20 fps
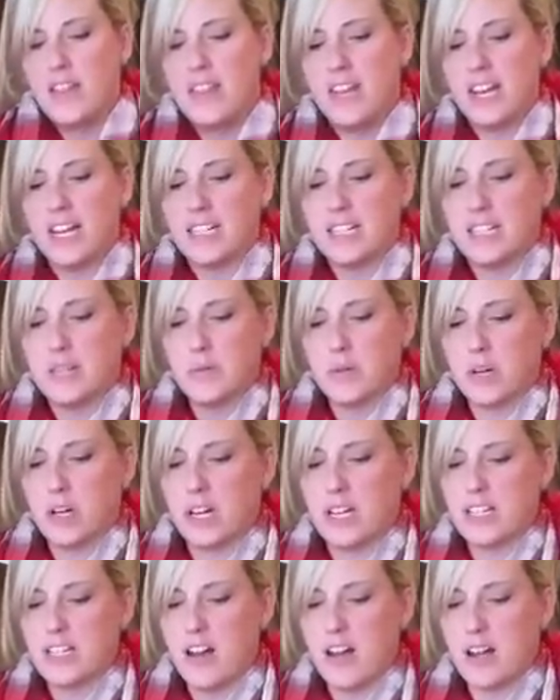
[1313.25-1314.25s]
The next thing we're
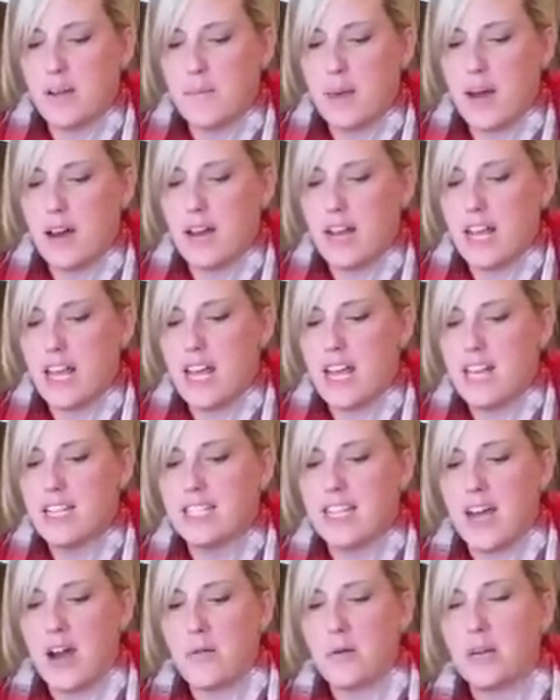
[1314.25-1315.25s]
going to talk about
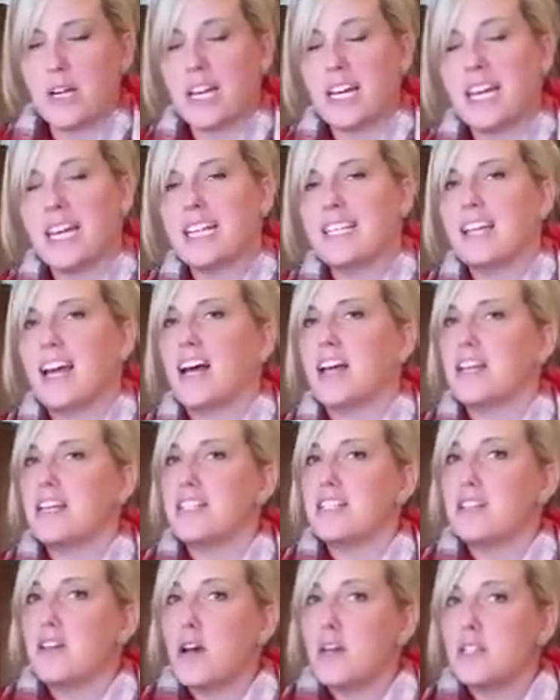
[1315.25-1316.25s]
is how we're going to get
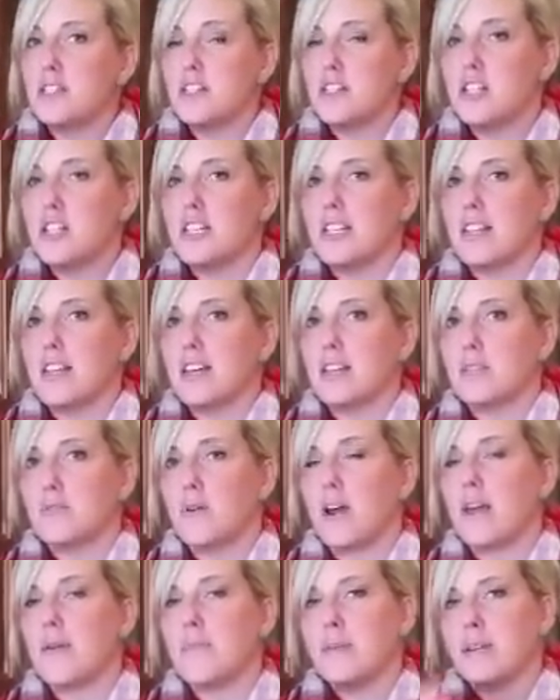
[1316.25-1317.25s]
Italian sausage into this,
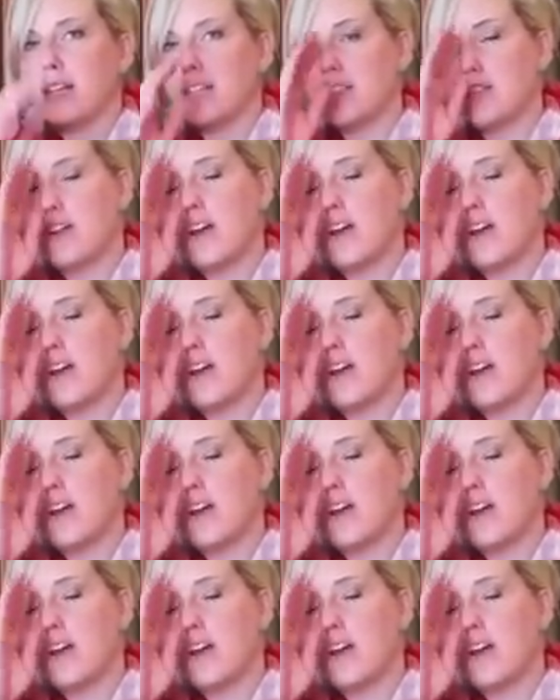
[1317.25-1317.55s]
right? Because